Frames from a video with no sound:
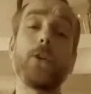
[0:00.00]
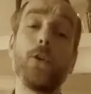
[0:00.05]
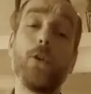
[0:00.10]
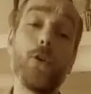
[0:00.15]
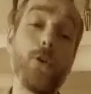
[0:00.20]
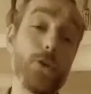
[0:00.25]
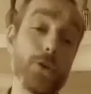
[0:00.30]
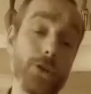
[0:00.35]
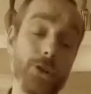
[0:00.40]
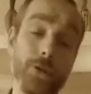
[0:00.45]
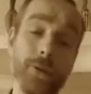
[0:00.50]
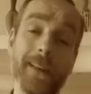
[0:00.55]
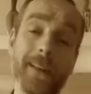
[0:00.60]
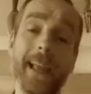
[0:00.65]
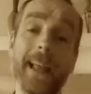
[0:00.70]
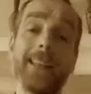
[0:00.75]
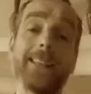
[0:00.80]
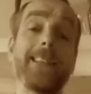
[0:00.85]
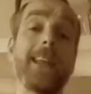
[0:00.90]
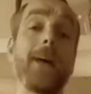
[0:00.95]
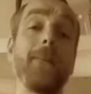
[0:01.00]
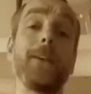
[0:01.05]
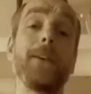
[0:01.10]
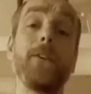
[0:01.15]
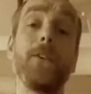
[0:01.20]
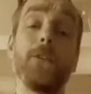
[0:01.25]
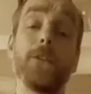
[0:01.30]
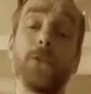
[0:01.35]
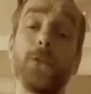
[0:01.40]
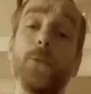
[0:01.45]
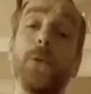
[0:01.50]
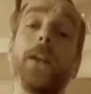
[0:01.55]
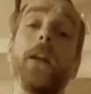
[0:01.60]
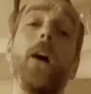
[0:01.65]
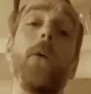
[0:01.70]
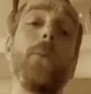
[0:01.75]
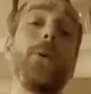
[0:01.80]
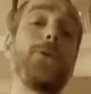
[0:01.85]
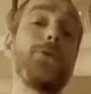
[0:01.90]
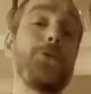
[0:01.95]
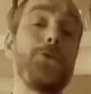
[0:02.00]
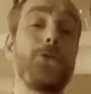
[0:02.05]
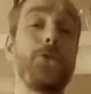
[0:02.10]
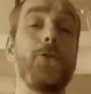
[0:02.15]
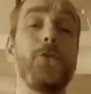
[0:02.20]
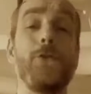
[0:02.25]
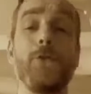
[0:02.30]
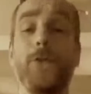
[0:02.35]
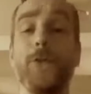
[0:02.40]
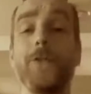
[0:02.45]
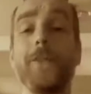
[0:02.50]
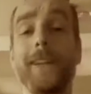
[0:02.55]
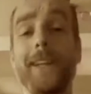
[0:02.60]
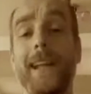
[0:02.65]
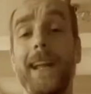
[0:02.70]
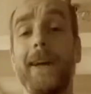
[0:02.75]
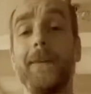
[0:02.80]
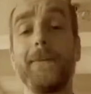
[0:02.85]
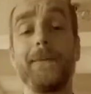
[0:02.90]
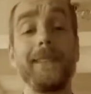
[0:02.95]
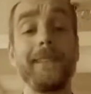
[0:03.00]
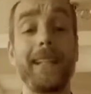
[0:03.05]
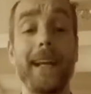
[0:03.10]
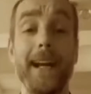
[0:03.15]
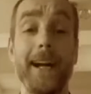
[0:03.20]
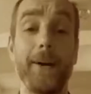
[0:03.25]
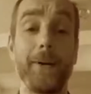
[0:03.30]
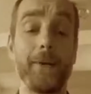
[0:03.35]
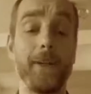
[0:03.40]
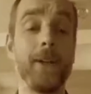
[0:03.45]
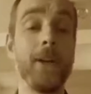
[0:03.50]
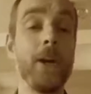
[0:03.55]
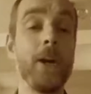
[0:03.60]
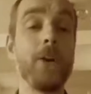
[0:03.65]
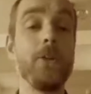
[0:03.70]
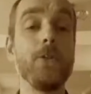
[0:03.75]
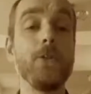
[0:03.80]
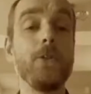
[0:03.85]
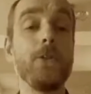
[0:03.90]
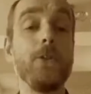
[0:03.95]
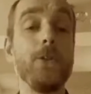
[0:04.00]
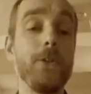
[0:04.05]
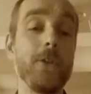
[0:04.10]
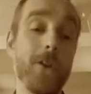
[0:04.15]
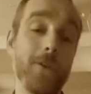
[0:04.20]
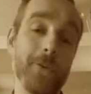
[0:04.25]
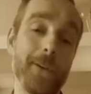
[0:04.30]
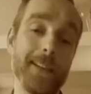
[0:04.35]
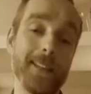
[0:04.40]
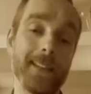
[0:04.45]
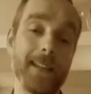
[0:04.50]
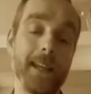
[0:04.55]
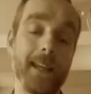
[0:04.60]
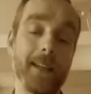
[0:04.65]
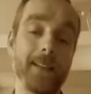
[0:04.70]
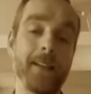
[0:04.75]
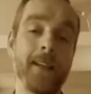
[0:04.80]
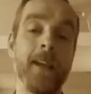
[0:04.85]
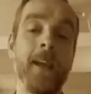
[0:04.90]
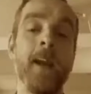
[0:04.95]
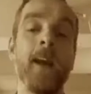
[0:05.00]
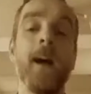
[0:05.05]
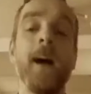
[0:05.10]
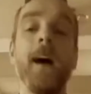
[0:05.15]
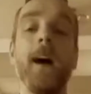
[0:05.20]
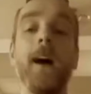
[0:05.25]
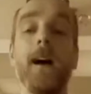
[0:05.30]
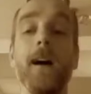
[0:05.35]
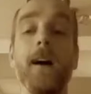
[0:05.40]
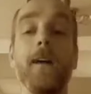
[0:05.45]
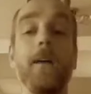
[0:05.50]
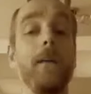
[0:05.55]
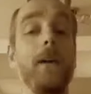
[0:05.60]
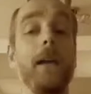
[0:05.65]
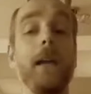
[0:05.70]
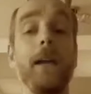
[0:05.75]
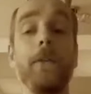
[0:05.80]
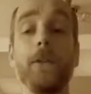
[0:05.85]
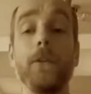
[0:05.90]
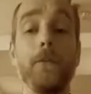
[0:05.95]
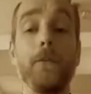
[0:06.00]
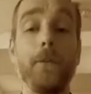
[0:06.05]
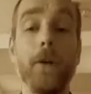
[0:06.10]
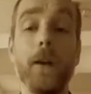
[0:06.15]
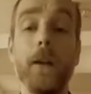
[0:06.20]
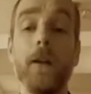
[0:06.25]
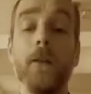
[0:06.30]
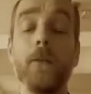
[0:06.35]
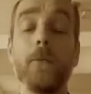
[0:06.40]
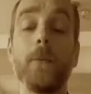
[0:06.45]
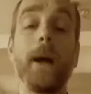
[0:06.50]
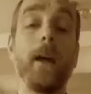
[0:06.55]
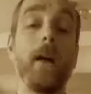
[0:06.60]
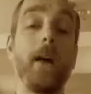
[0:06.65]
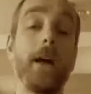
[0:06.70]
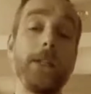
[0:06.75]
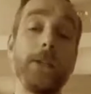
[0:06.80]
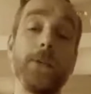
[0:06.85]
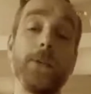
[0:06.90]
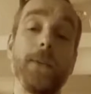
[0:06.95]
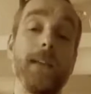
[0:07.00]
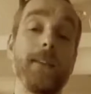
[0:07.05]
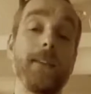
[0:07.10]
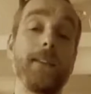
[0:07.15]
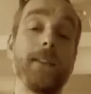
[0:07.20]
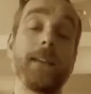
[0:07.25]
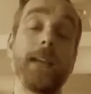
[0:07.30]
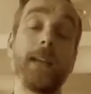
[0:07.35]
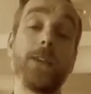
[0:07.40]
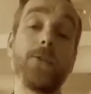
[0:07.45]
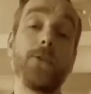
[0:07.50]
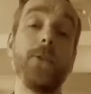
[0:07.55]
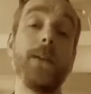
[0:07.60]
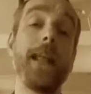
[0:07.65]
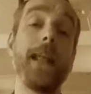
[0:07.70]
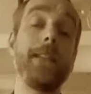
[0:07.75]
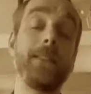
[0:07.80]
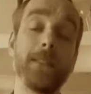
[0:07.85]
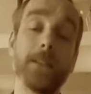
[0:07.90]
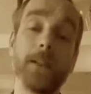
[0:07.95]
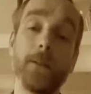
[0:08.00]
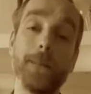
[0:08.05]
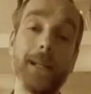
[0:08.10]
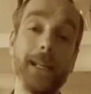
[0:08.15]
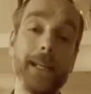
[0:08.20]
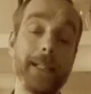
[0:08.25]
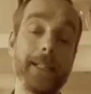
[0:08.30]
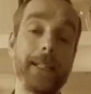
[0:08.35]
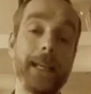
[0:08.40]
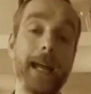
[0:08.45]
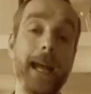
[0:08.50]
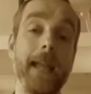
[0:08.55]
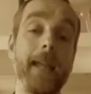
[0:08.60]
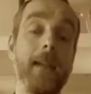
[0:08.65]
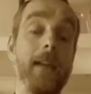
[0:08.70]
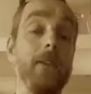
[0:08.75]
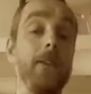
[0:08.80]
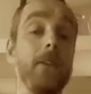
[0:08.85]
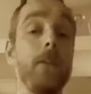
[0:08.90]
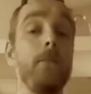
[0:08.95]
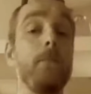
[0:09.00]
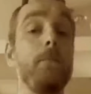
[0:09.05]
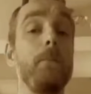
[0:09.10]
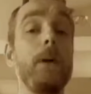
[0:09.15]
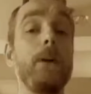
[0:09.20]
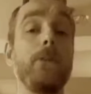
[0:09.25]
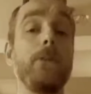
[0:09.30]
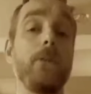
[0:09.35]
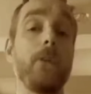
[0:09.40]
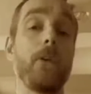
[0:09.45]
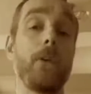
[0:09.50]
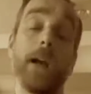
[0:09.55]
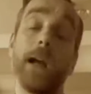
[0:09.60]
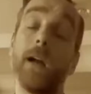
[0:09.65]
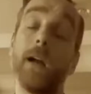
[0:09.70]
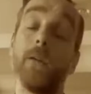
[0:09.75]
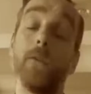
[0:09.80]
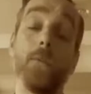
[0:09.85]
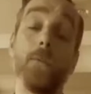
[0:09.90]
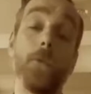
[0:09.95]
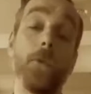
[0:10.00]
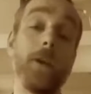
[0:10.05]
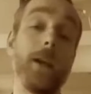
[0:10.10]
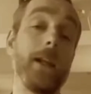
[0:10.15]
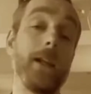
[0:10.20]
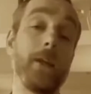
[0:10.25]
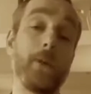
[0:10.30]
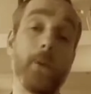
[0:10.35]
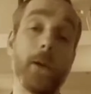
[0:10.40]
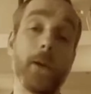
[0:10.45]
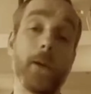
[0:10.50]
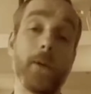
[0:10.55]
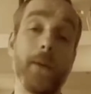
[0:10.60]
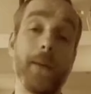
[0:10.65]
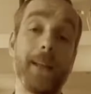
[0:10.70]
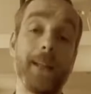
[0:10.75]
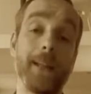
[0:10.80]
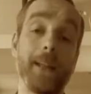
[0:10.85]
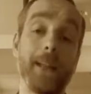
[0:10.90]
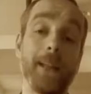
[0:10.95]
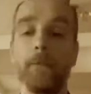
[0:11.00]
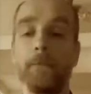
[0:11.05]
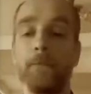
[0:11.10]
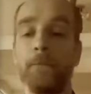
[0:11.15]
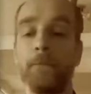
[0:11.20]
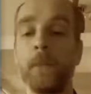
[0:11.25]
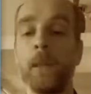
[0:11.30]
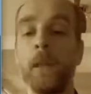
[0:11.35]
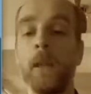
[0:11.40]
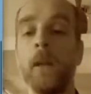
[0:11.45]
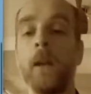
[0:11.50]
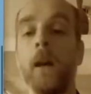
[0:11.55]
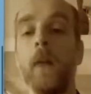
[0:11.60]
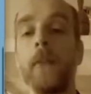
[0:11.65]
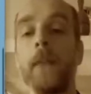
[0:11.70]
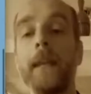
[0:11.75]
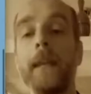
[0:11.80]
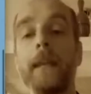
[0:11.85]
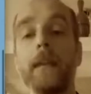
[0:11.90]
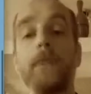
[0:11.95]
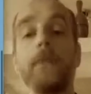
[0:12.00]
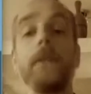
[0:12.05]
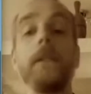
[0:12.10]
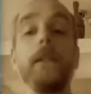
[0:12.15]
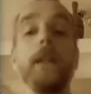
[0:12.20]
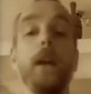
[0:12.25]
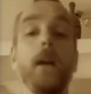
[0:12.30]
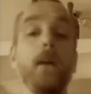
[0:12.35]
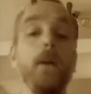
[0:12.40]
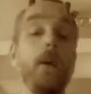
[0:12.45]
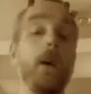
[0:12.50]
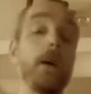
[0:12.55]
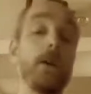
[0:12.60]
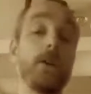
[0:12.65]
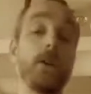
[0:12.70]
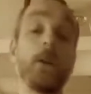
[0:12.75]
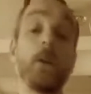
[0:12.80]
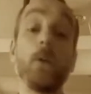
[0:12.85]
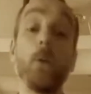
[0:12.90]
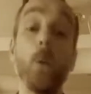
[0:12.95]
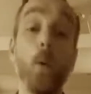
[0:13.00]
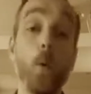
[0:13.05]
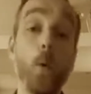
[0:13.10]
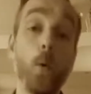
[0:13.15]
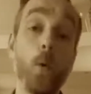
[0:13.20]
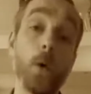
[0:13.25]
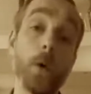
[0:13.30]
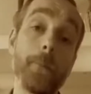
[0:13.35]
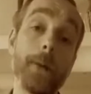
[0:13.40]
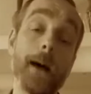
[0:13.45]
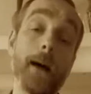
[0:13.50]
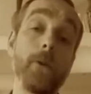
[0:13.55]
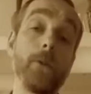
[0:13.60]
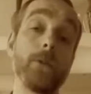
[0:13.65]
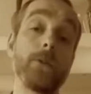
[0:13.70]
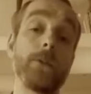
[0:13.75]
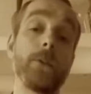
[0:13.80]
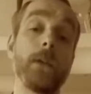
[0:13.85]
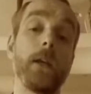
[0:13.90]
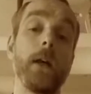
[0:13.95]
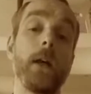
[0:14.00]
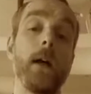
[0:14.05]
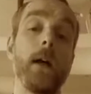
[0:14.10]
caution you against that because Twitter will shut your account down. Do not risk it. If you follow the way I do this, it takes you less than a minute a day and you can build your account really quite quickly. On the next video, I show you all about